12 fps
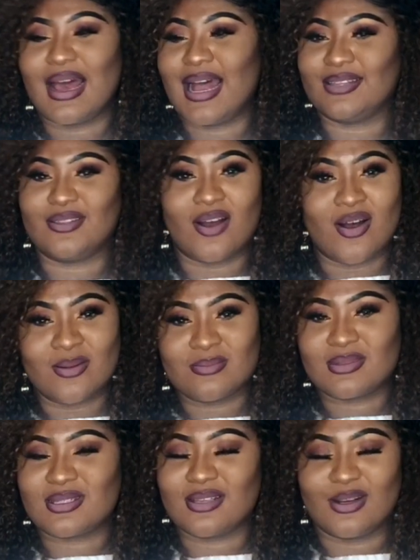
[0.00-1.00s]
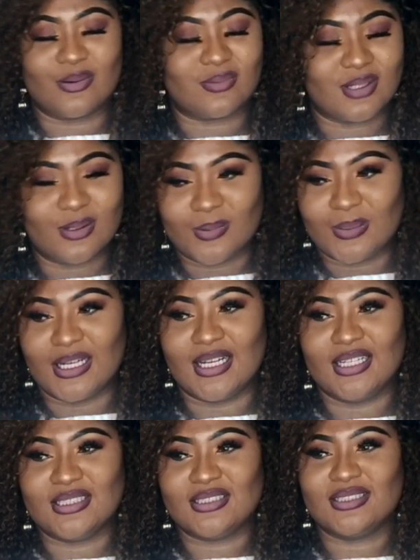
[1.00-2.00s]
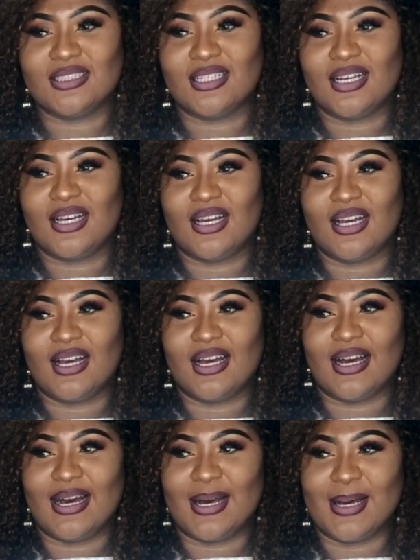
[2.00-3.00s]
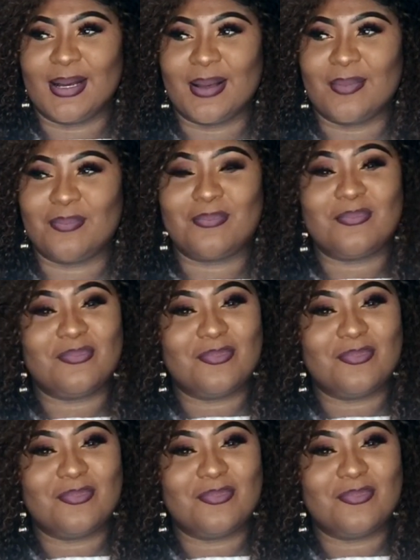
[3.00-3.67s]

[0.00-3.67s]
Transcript: Atoms, a real one. Henri